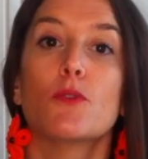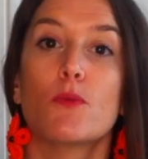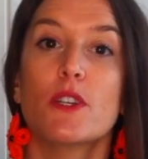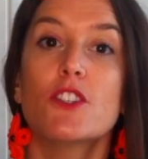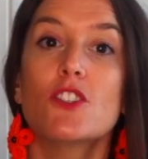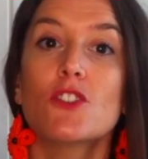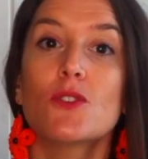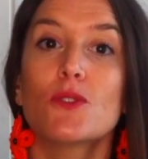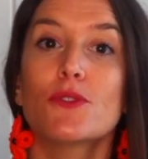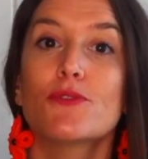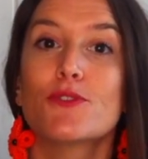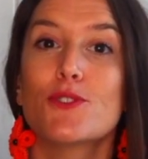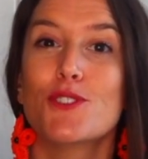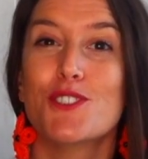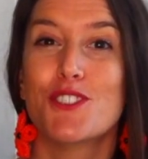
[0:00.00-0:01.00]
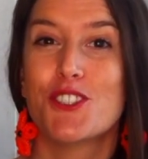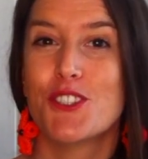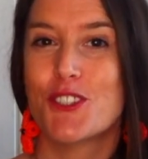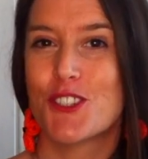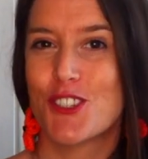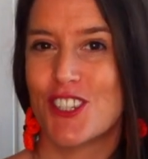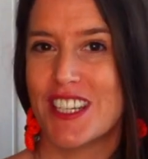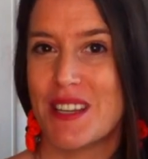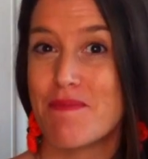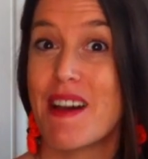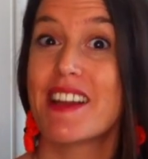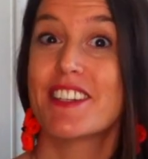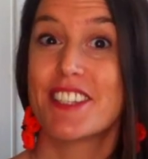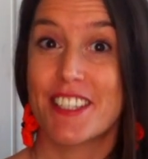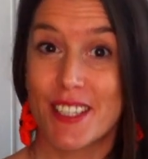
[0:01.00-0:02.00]
The regional food usually
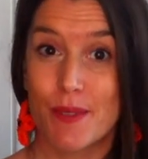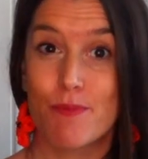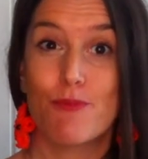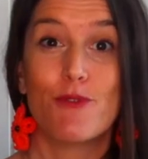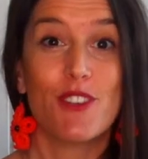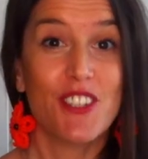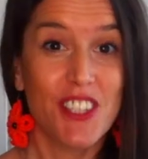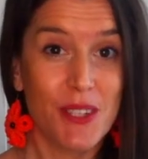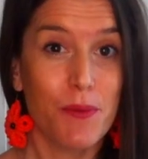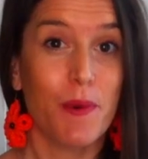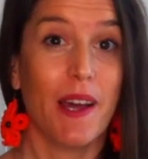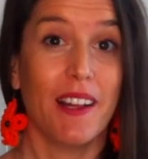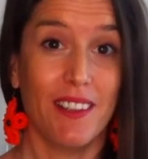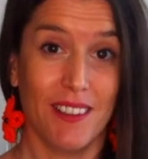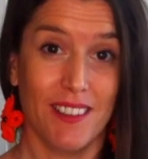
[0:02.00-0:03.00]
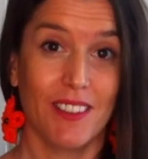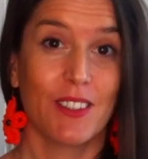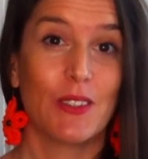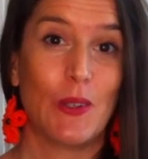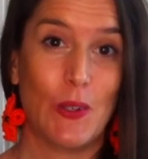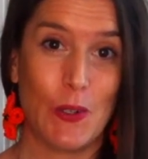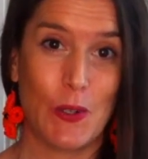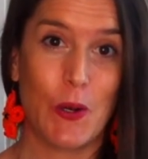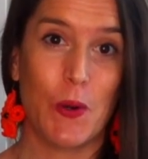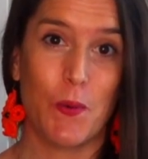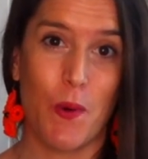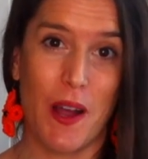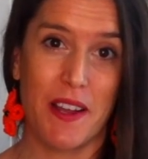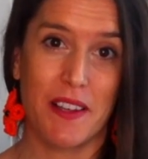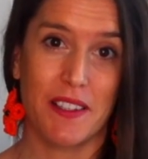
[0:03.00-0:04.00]
matches pretty well the local
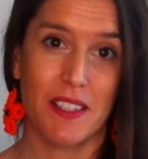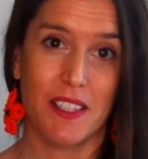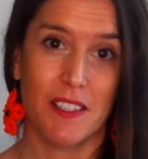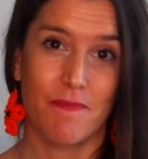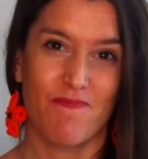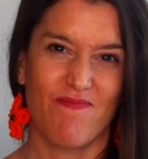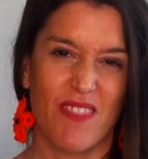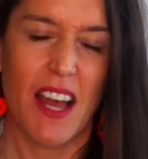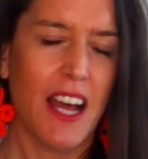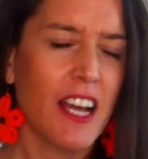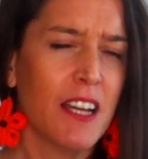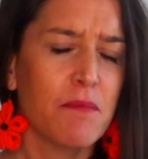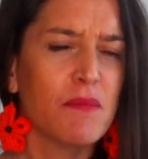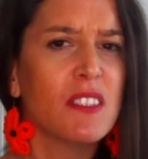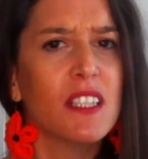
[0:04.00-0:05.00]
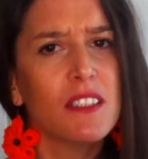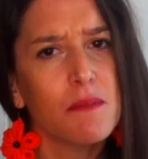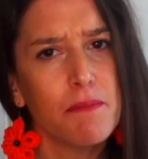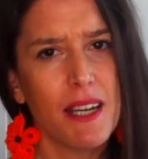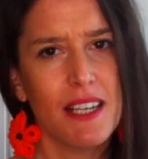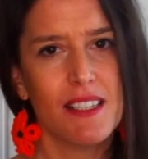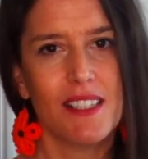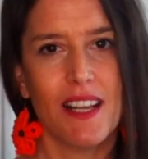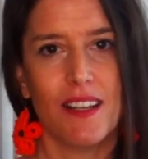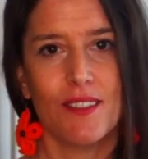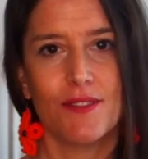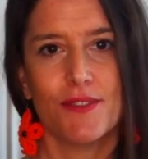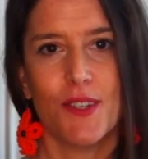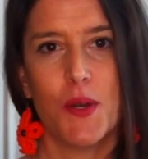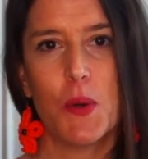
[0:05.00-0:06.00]
wines. I'm not
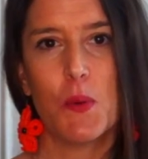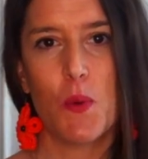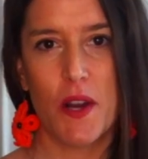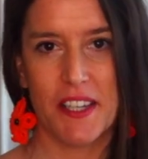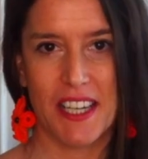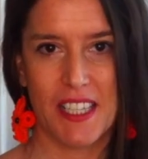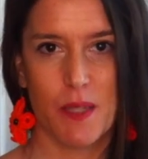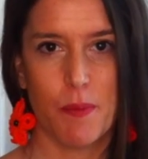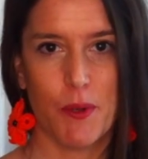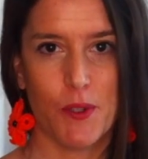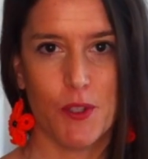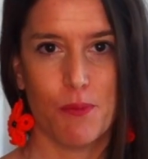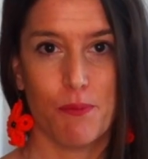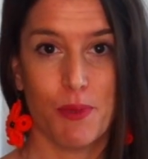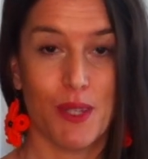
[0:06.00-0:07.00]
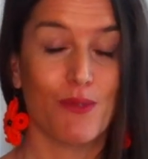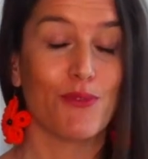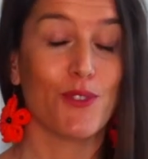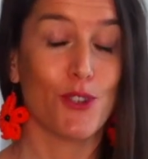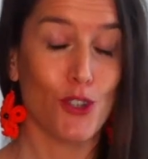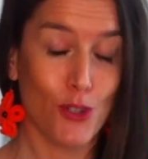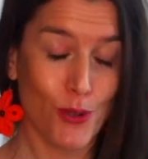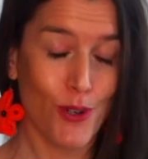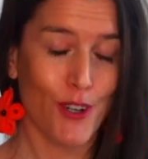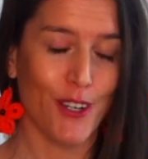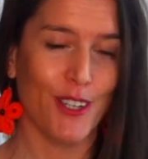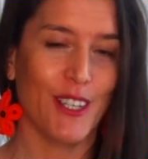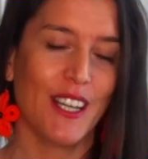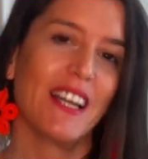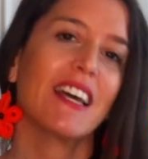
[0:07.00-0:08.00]
myself a wine expert, but for
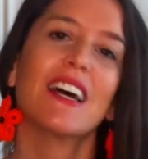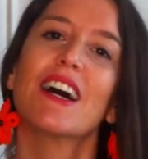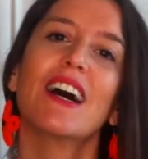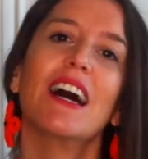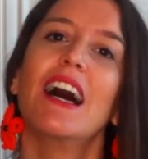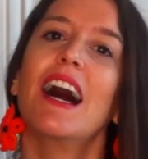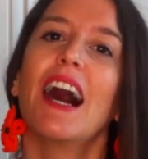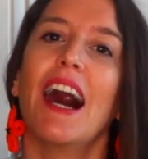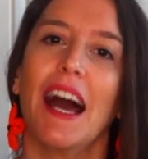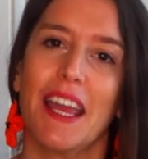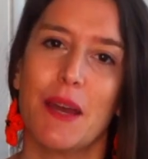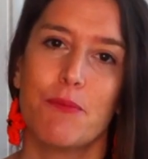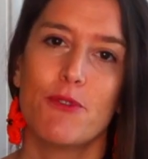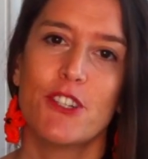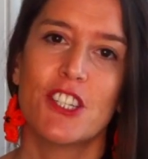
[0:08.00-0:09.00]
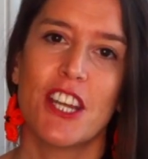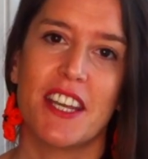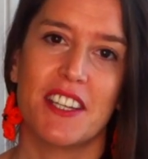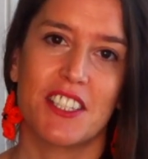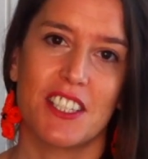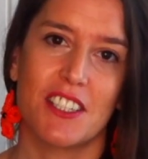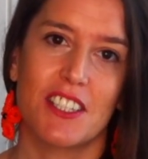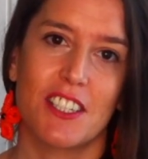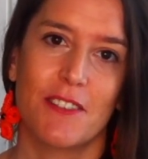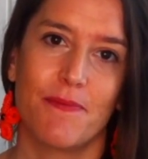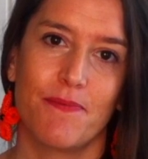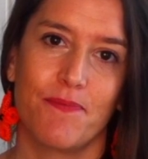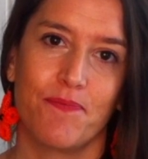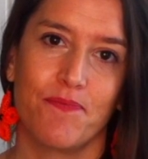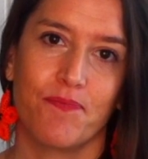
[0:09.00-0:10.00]
sure, I appreciate it.
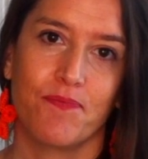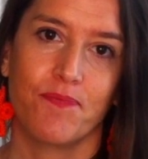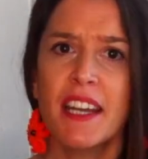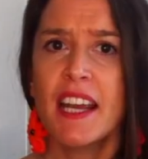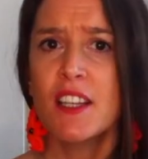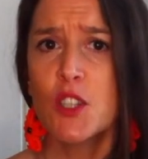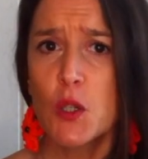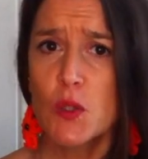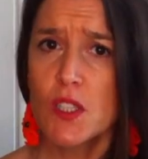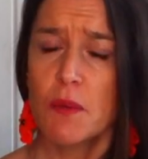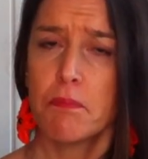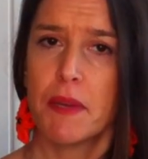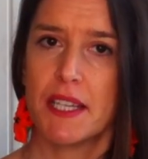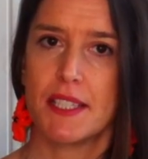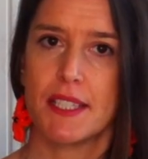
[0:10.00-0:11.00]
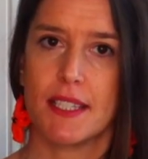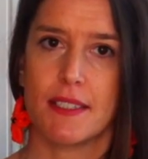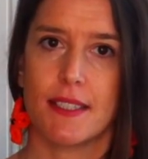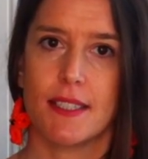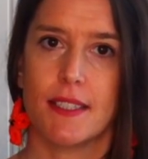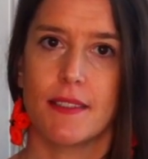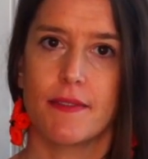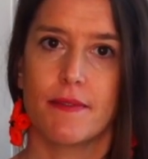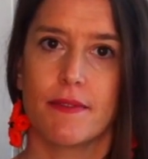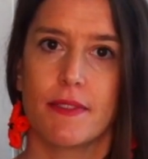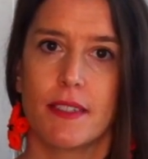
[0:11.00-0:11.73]
And I know some basics.